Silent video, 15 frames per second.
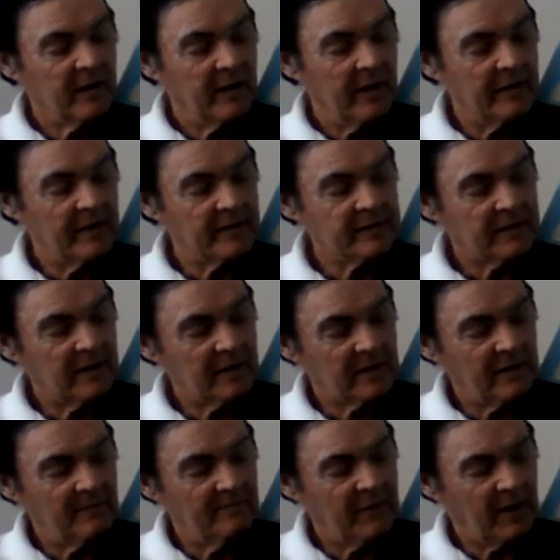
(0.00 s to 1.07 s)
And that's going to
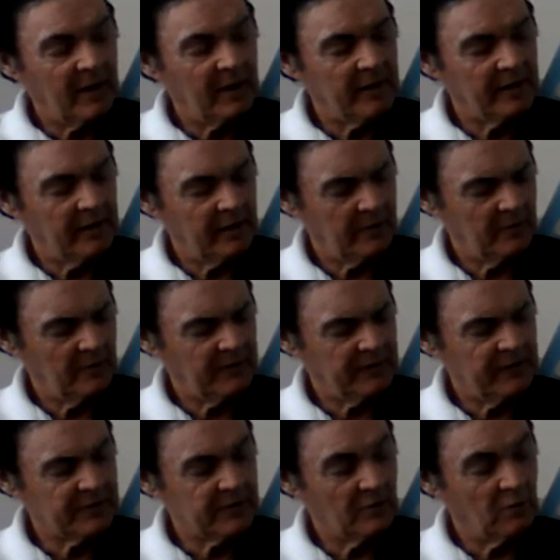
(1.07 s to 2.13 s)
combine with
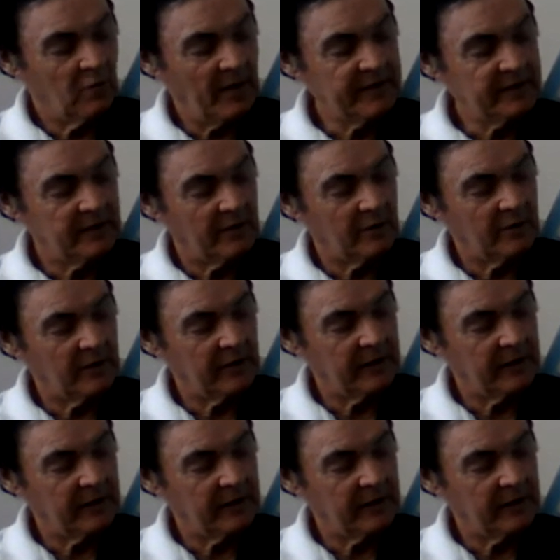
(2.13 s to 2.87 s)
this white note